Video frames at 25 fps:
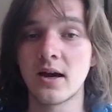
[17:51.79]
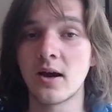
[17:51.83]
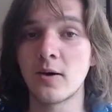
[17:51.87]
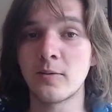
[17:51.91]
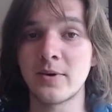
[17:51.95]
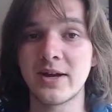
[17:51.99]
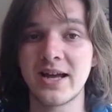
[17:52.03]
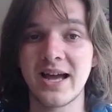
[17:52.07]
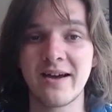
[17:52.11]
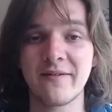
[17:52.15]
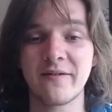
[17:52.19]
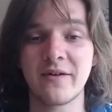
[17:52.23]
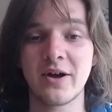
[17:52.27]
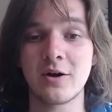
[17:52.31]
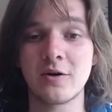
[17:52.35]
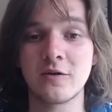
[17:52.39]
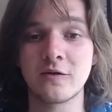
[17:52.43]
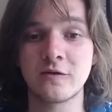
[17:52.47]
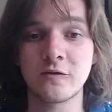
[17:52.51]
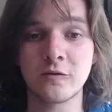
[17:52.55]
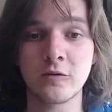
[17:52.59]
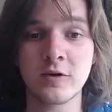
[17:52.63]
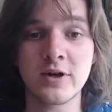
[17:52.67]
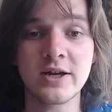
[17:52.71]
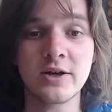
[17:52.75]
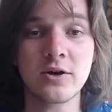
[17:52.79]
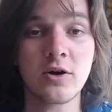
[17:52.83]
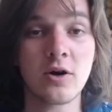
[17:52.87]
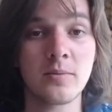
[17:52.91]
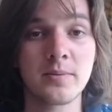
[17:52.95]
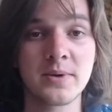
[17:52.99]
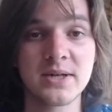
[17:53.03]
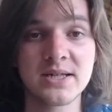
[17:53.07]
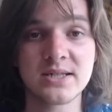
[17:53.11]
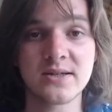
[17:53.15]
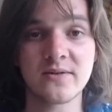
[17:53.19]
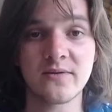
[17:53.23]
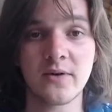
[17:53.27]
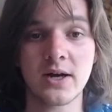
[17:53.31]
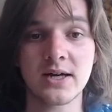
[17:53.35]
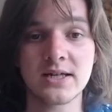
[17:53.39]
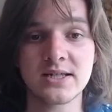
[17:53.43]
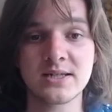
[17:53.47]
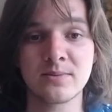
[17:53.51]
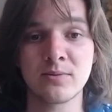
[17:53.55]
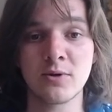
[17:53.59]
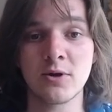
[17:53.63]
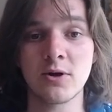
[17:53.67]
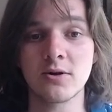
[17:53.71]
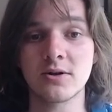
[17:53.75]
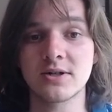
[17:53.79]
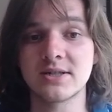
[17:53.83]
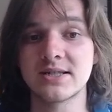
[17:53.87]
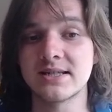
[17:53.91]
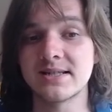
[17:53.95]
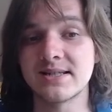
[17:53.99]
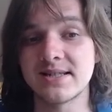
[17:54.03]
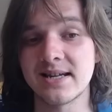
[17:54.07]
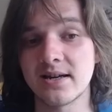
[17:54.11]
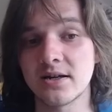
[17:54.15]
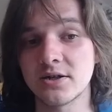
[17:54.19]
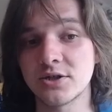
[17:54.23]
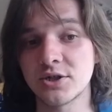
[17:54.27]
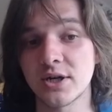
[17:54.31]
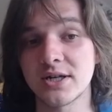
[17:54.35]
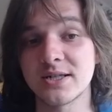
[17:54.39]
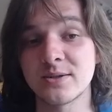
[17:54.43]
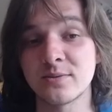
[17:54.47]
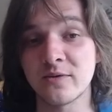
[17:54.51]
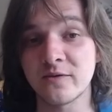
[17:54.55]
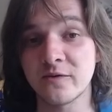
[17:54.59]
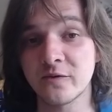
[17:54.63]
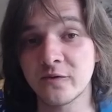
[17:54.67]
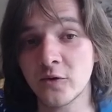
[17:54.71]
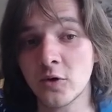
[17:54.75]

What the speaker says: we have our 3 copies of Ice Block to synergize with